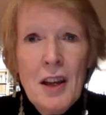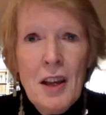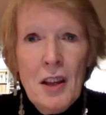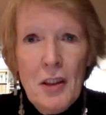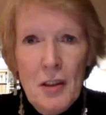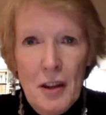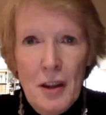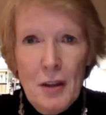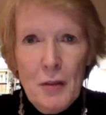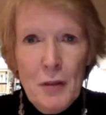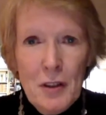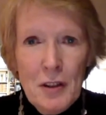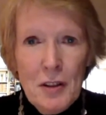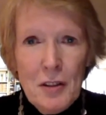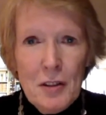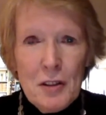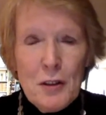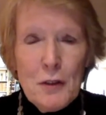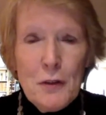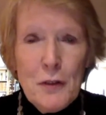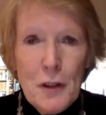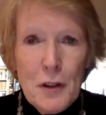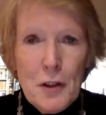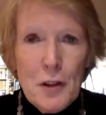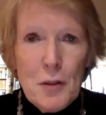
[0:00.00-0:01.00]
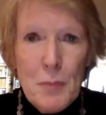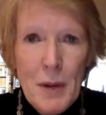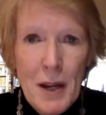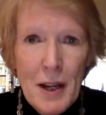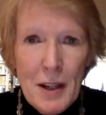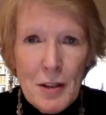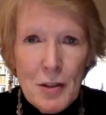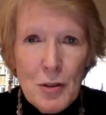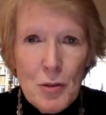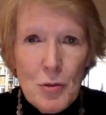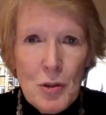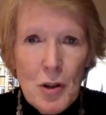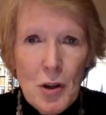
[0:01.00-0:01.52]
the evidence the further
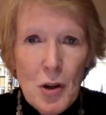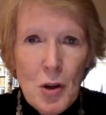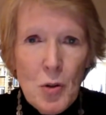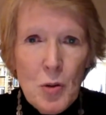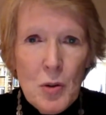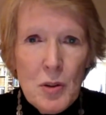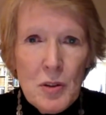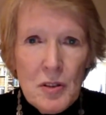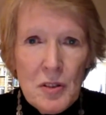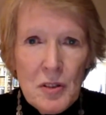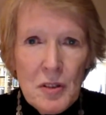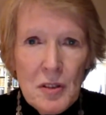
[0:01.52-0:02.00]
back you go is,